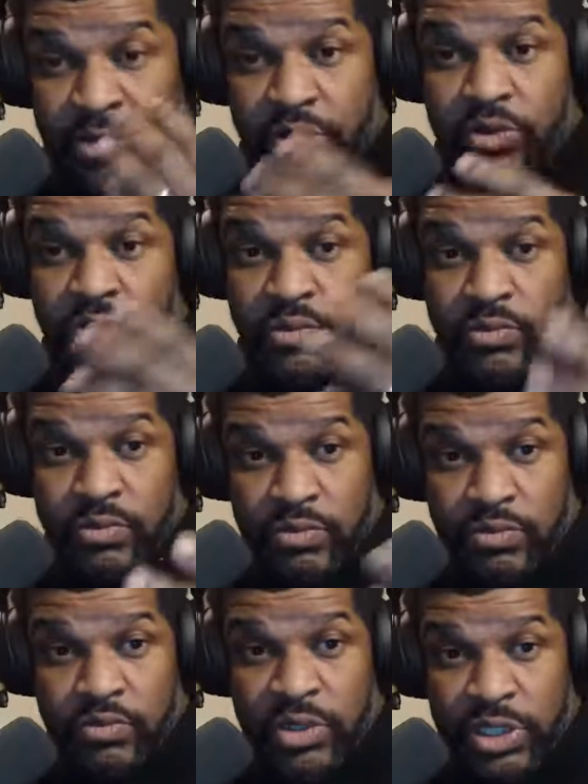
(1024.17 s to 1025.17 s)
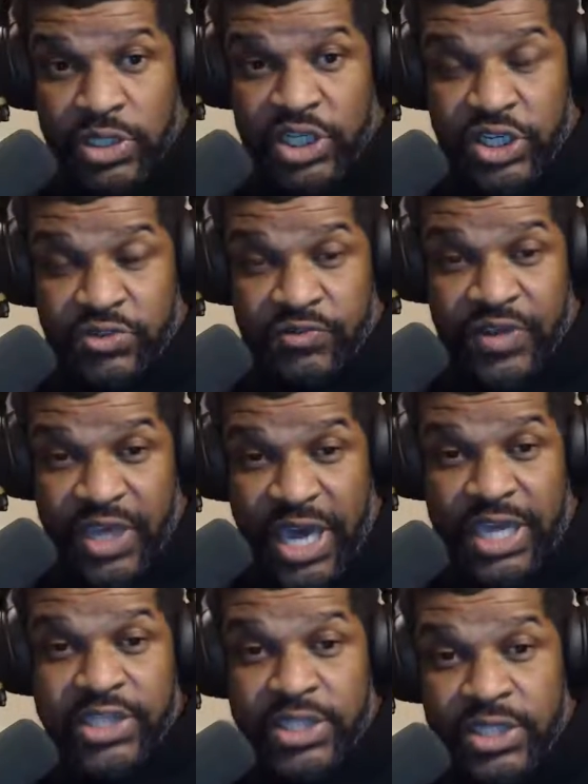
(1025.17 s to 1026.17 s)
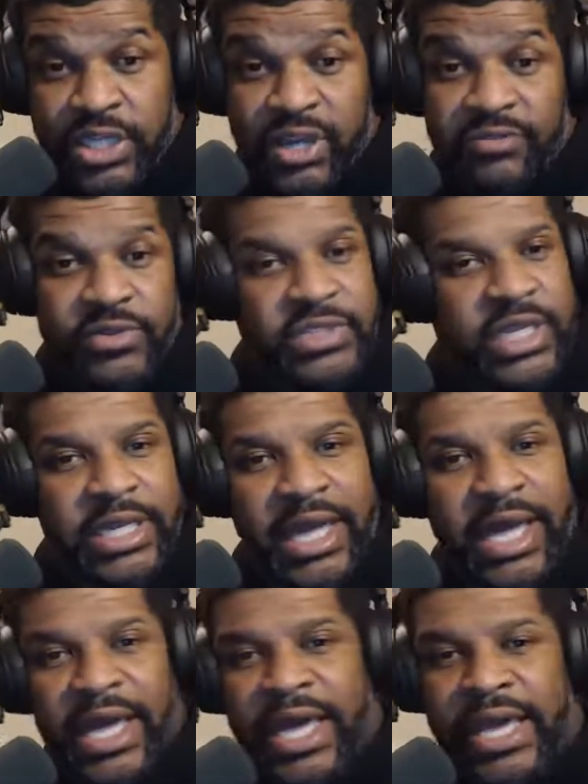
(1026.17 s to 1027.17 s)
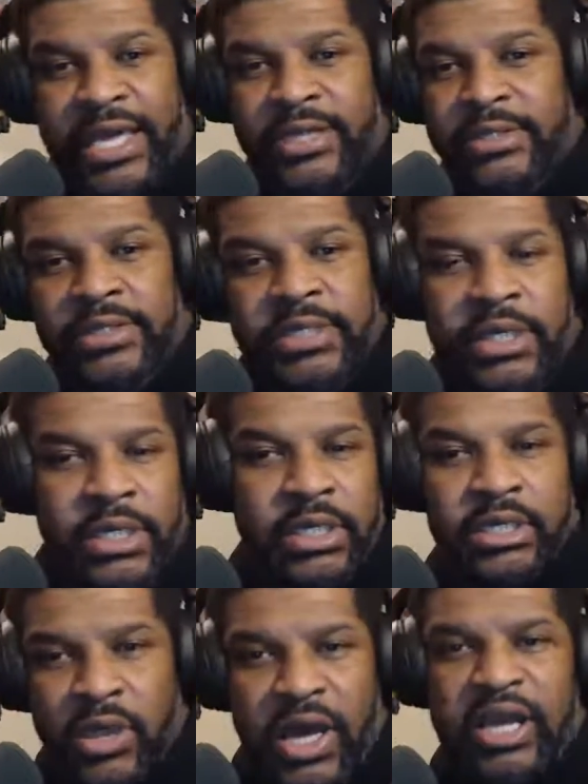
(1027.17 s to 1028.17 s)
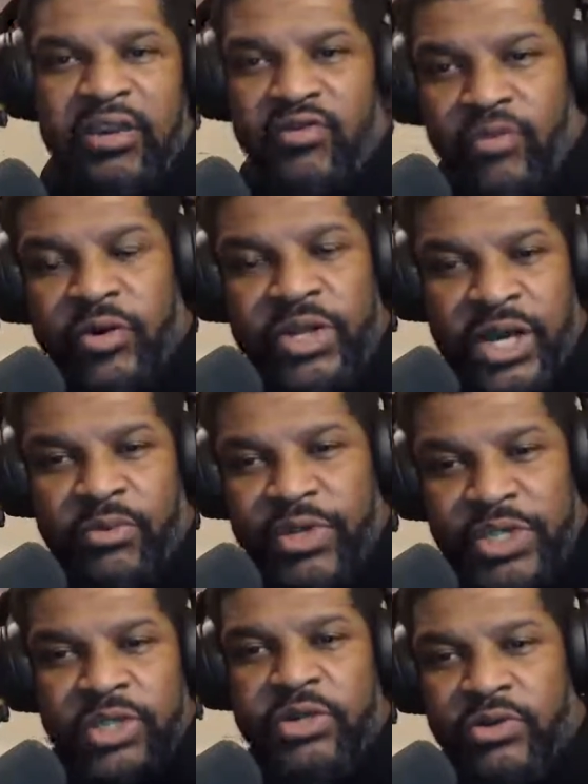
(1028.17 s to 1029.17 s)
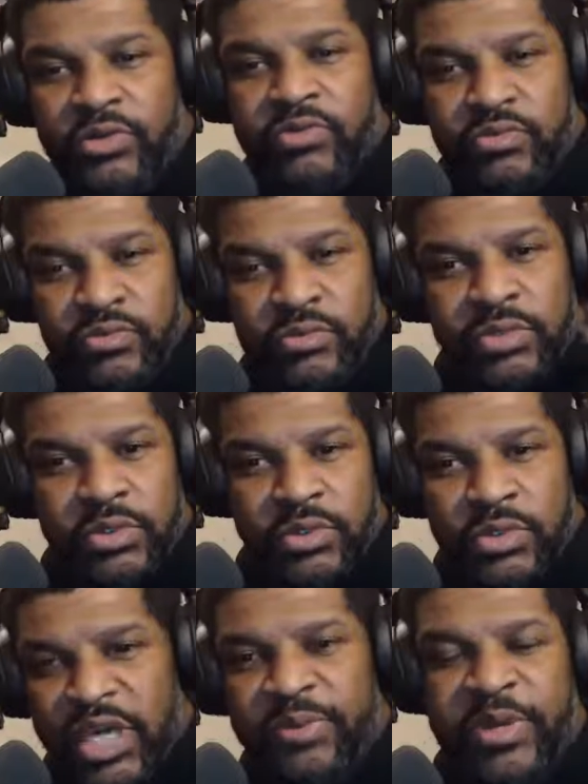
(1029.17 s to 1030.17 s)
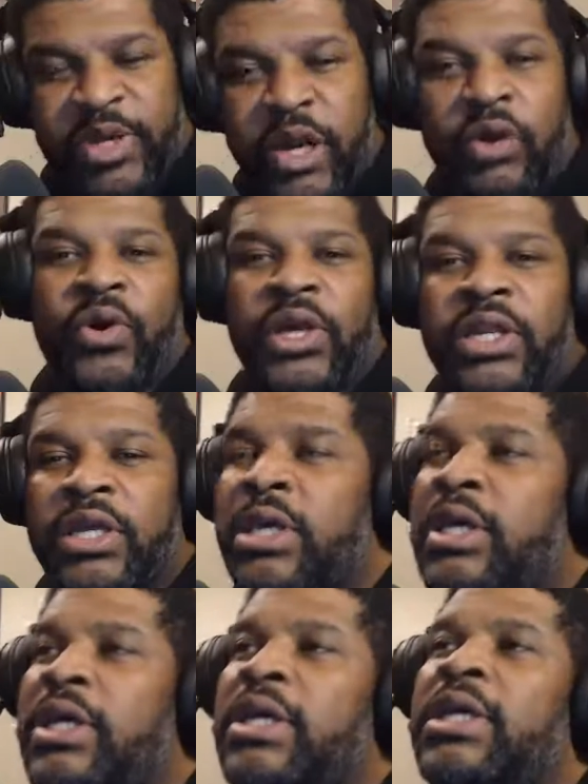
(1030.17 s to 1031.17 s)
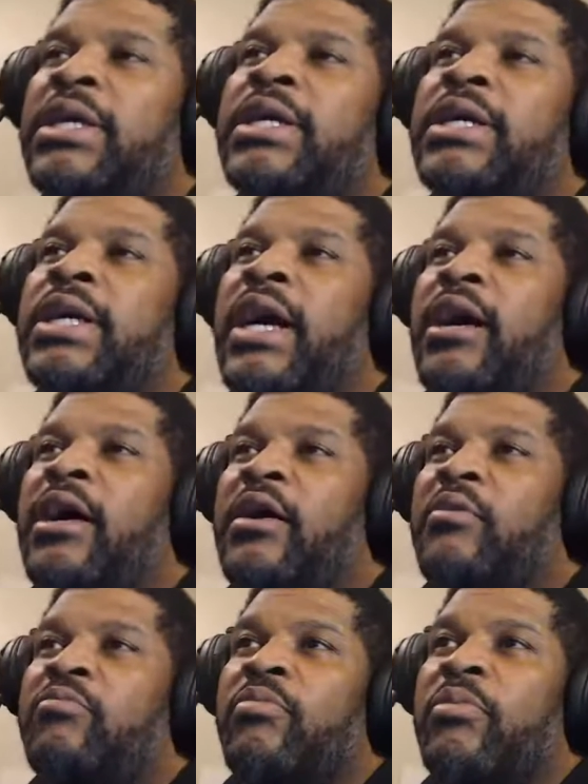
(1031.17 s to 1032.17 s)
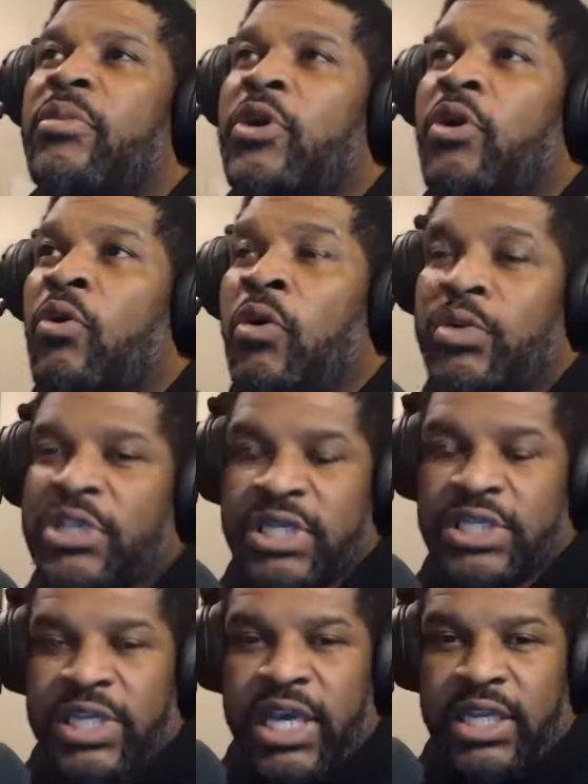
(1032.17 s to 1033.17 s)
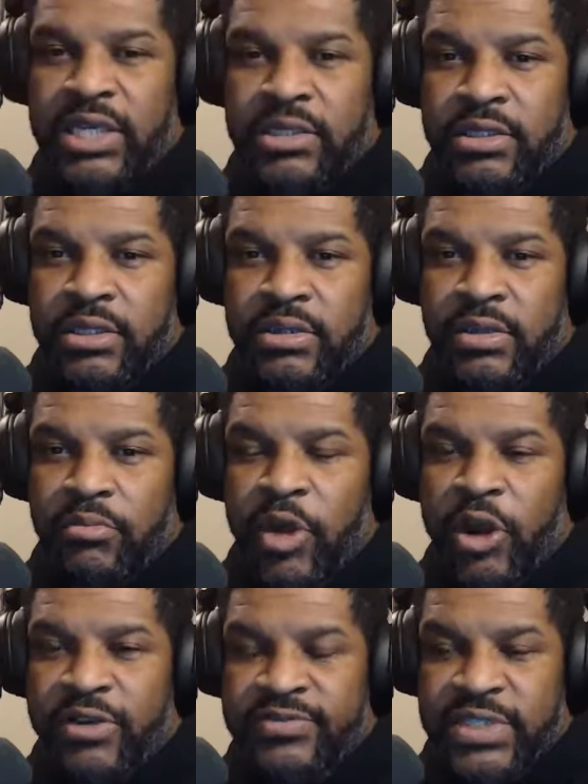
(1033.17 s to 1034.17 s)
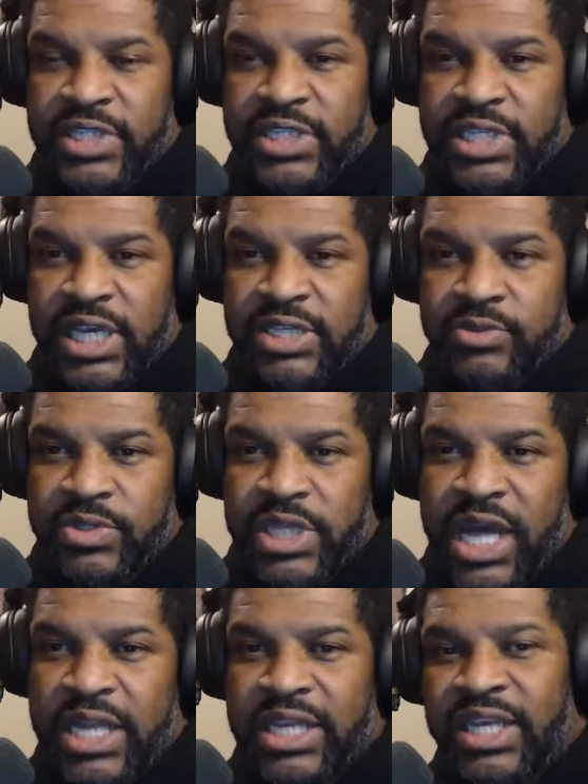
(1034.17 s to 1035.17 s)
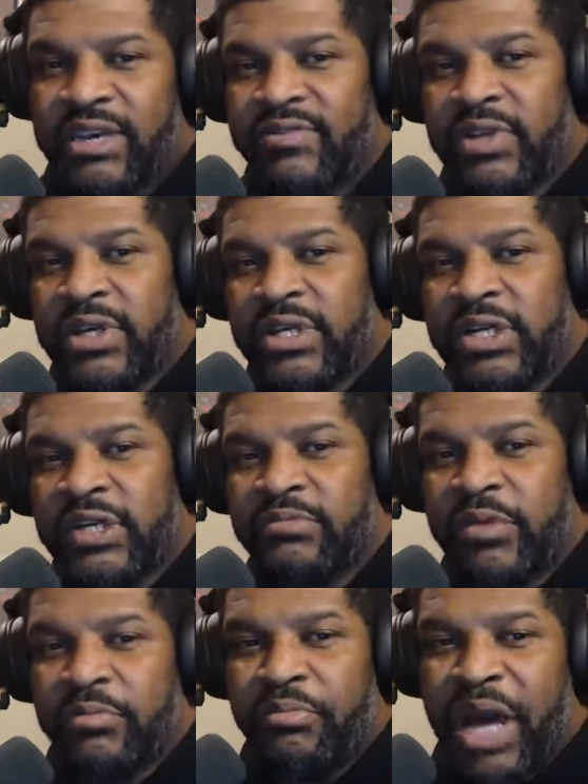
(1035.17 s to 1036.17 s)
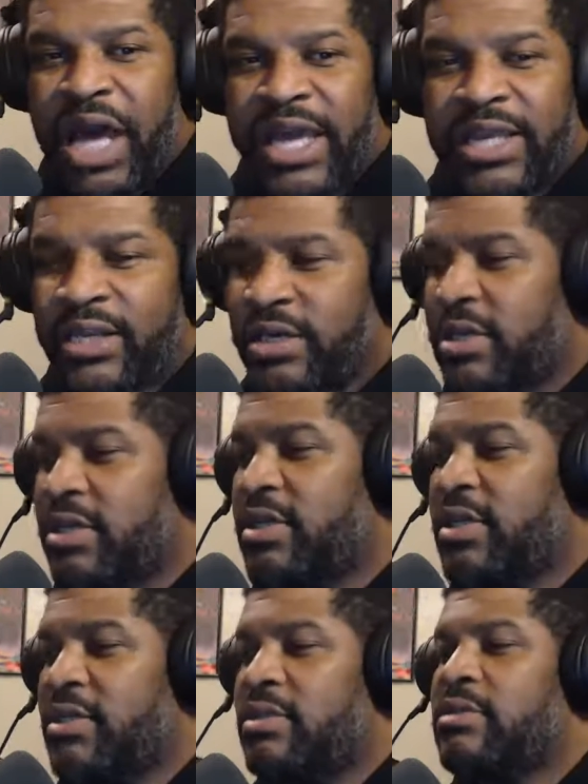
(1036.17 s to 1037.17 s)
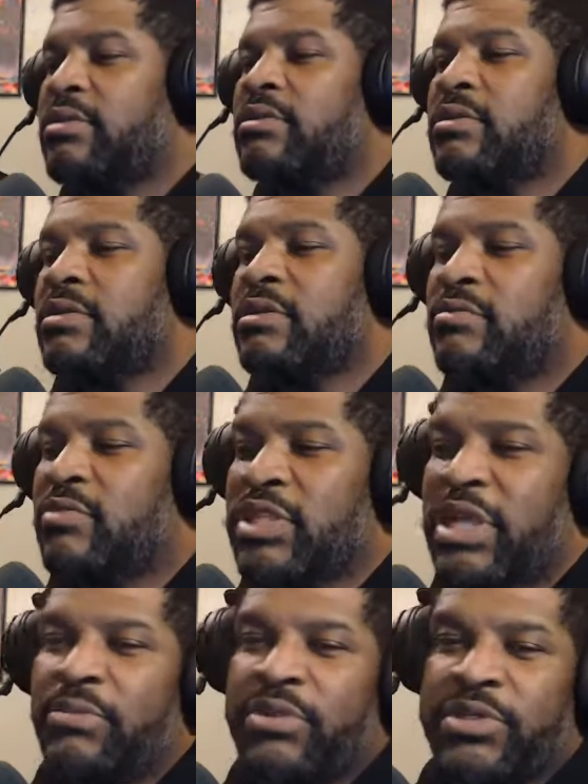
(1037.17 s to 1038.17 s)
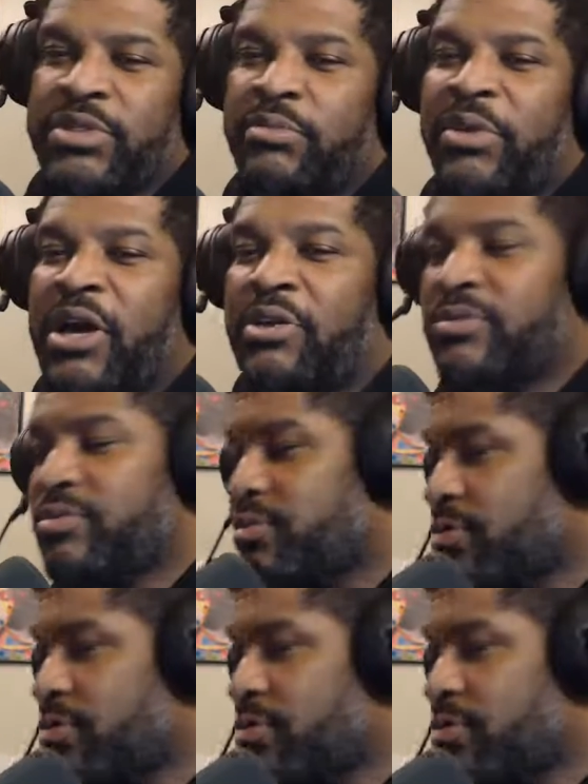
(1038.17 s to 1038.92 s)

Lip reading: through with the gentrification stuff, you say, nah, I can afford that. It's cool. Keep it going. Or what they say, the mark of success was not leaving the hood, but buying the hood. Was that what it's about?